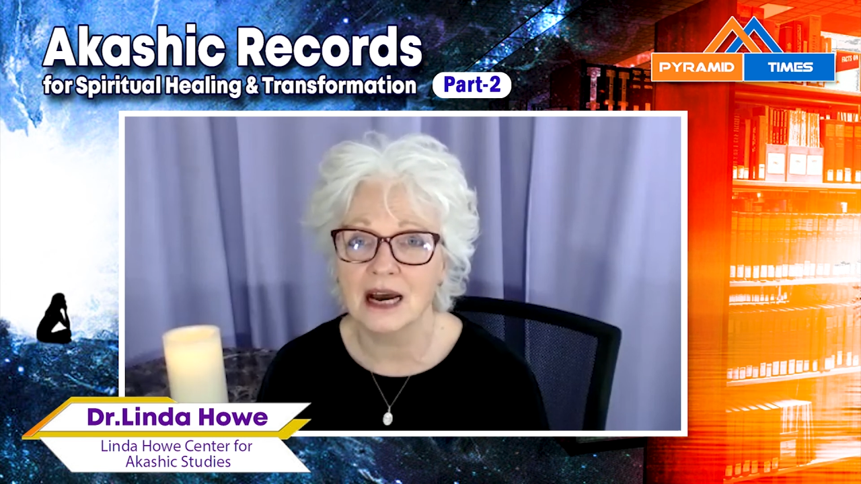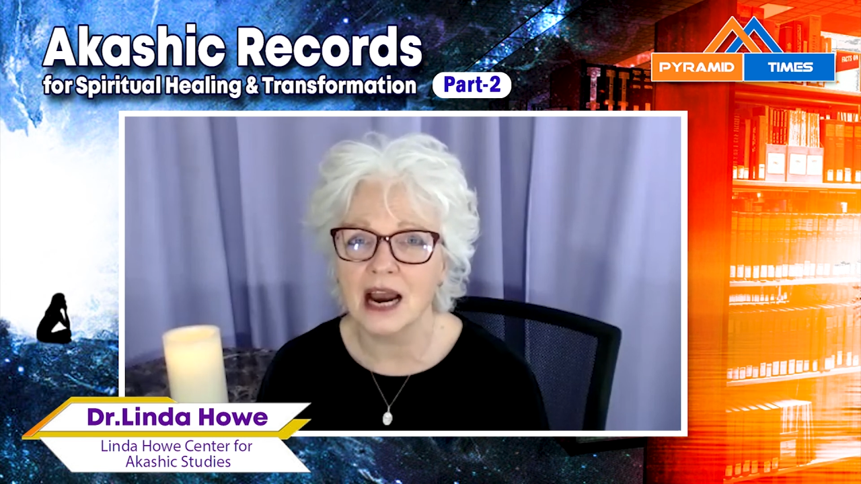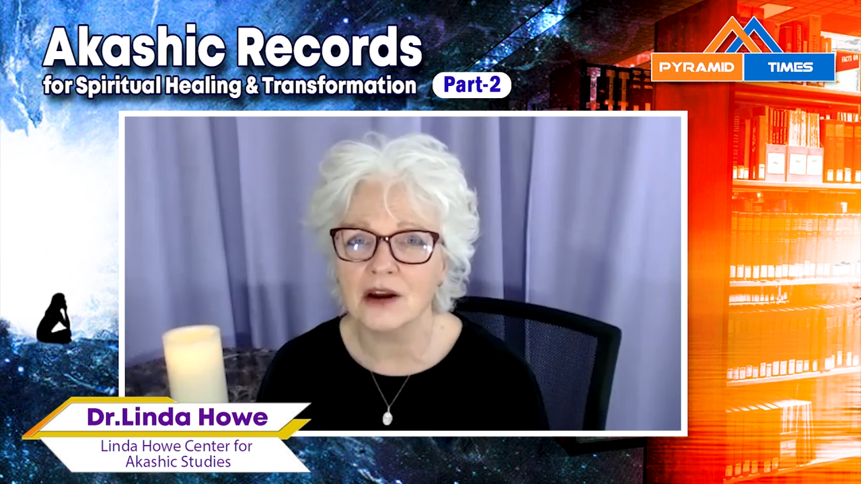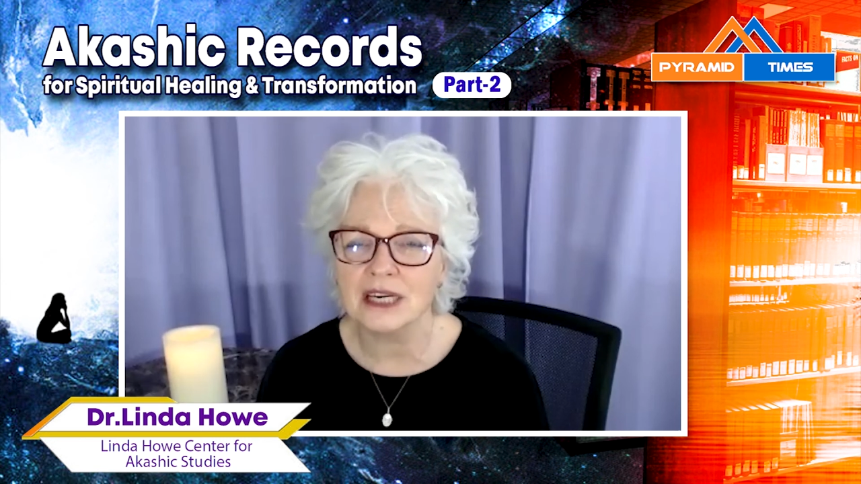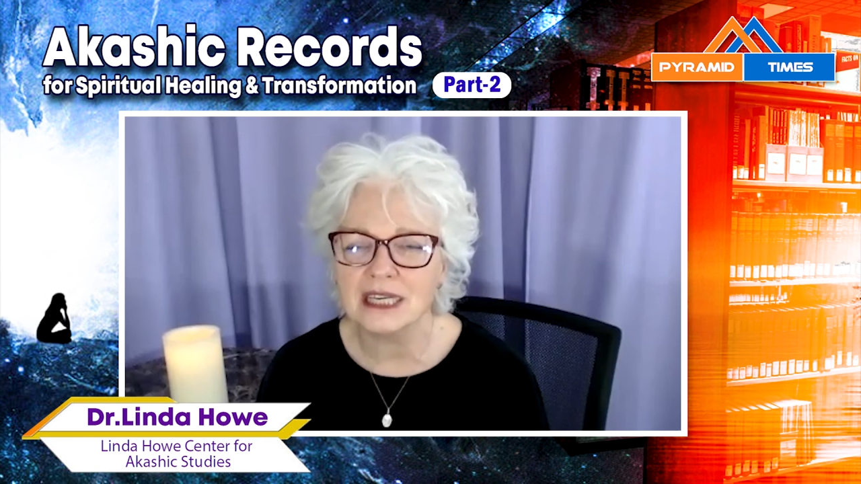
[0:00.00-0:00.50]

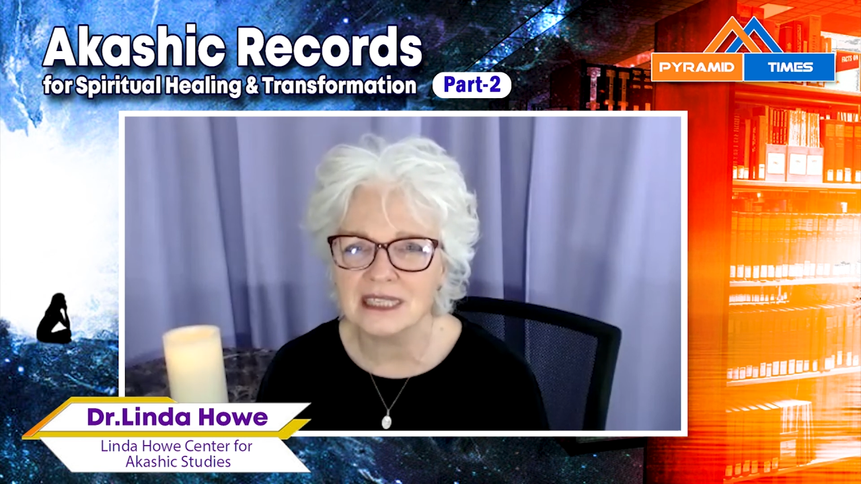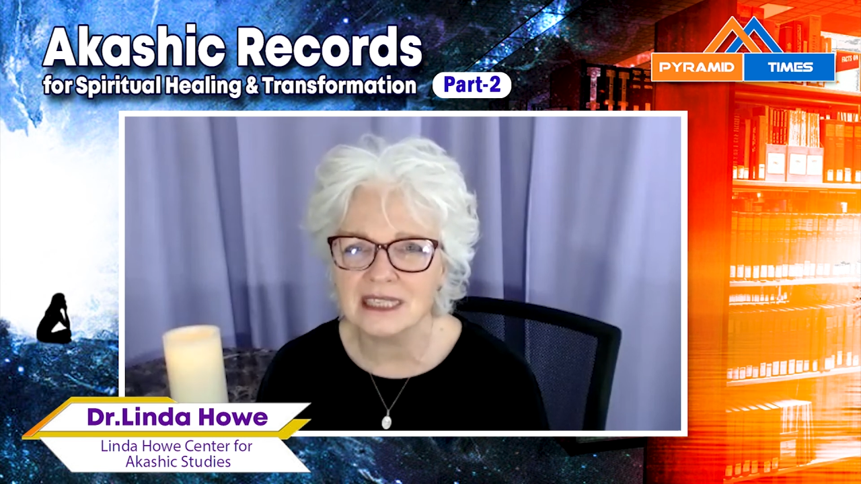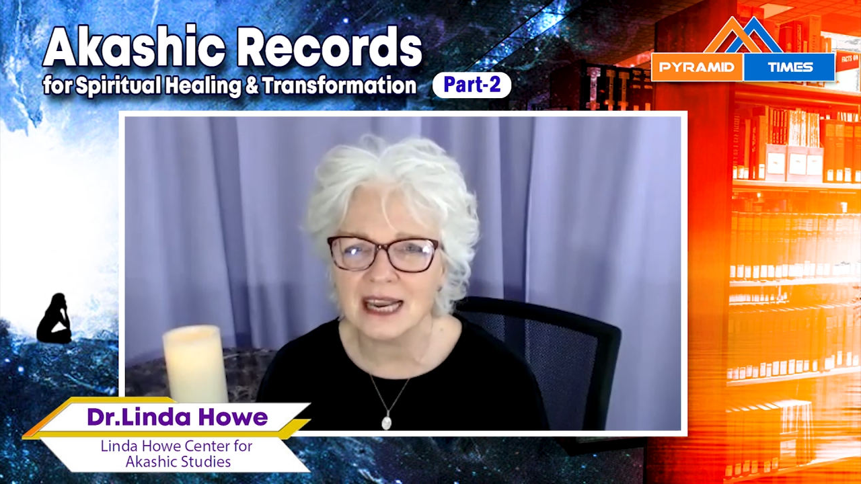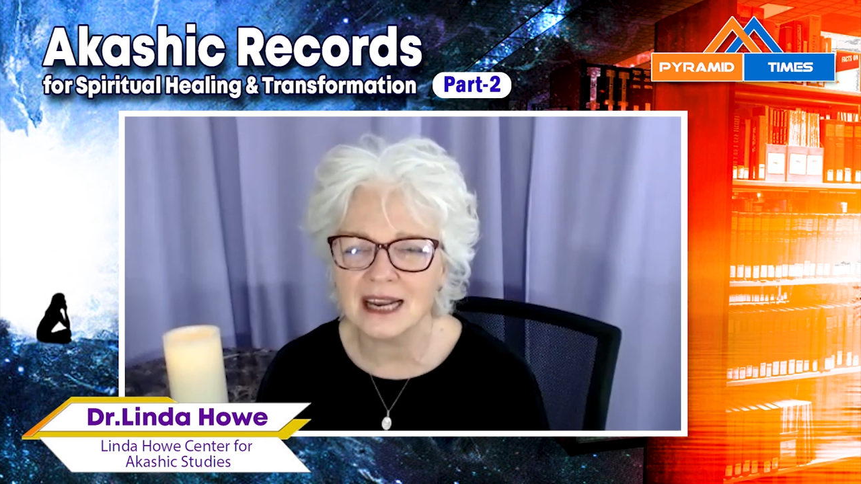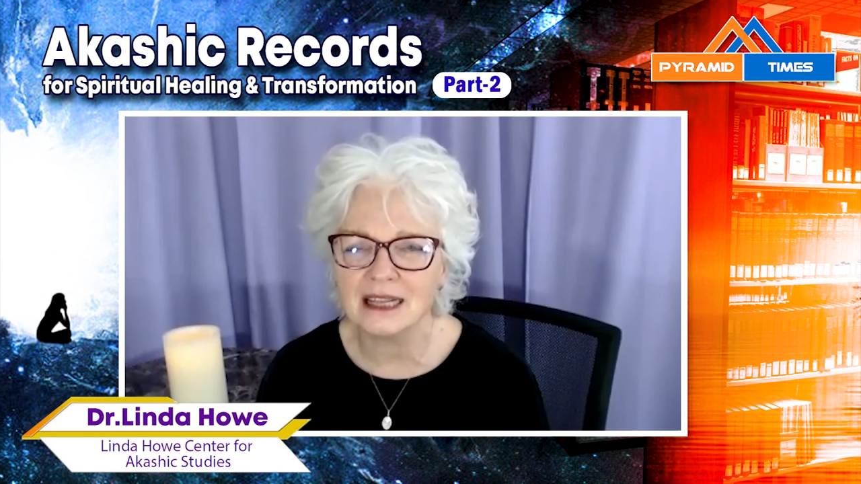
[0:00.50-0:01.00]
are
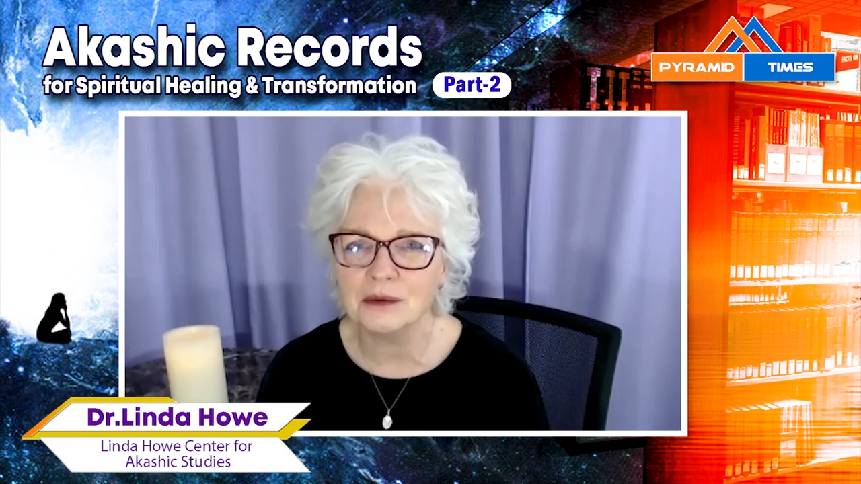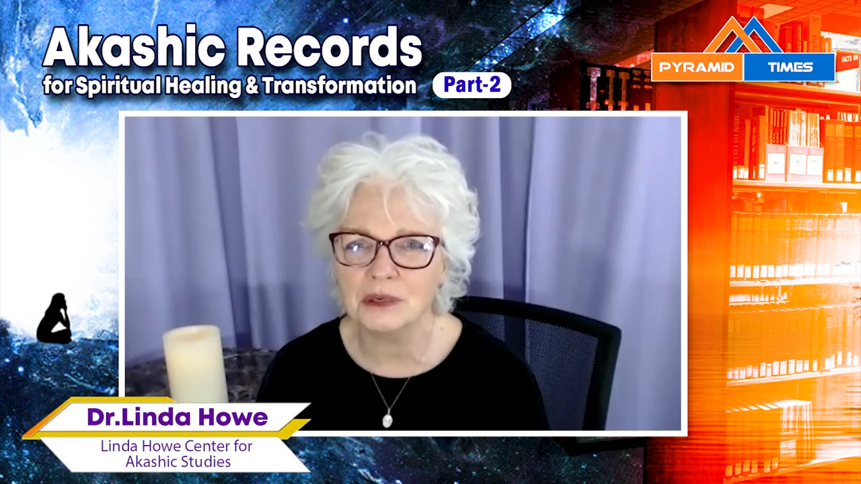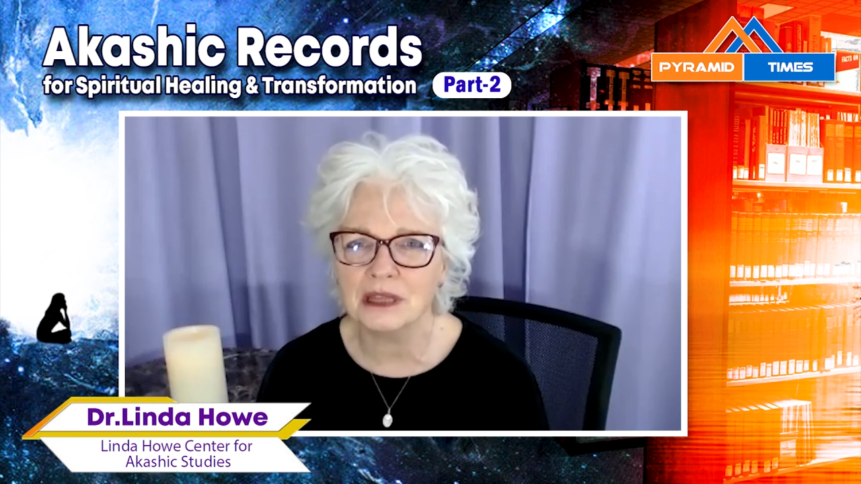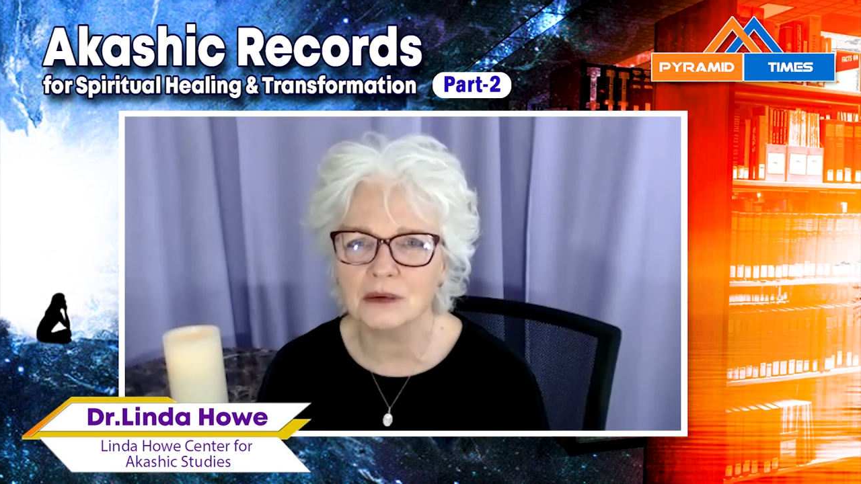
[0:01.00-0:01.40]
exactly what the